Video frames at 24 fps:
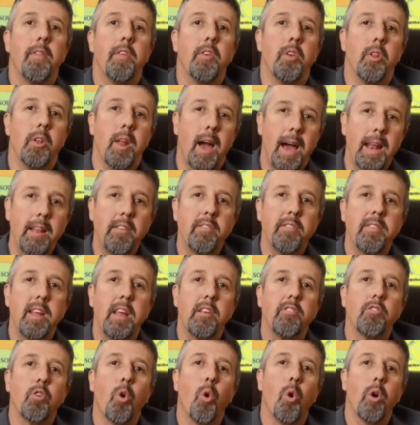The United
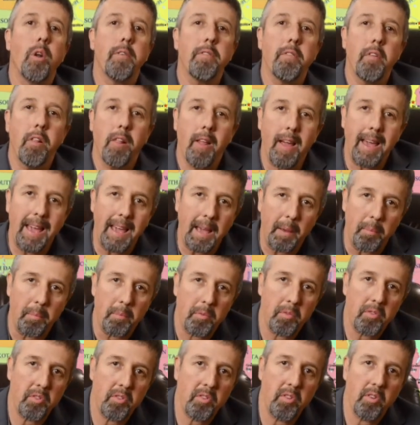States Court of
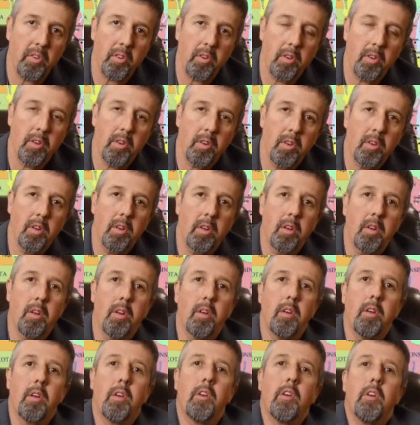Claims
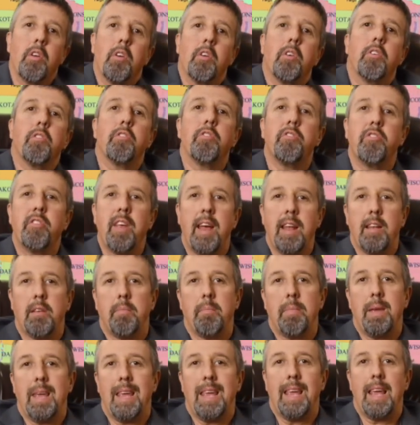
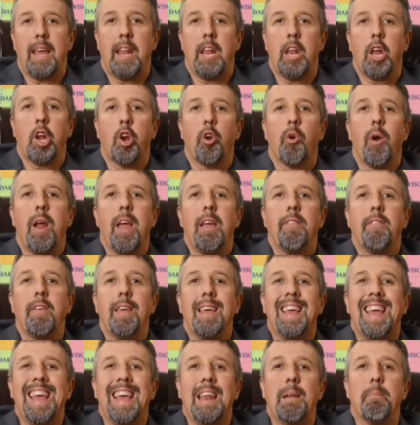sent me an
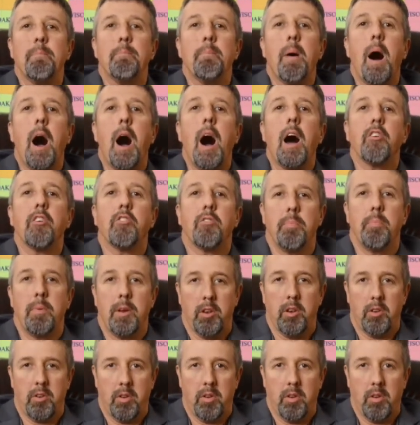engraving
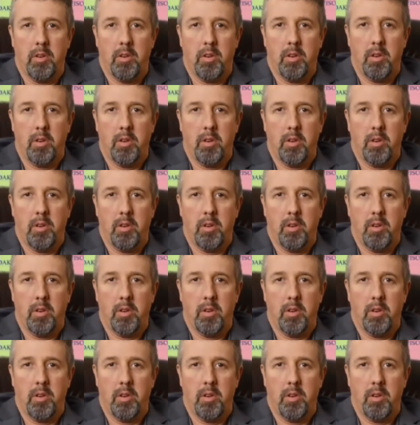embossment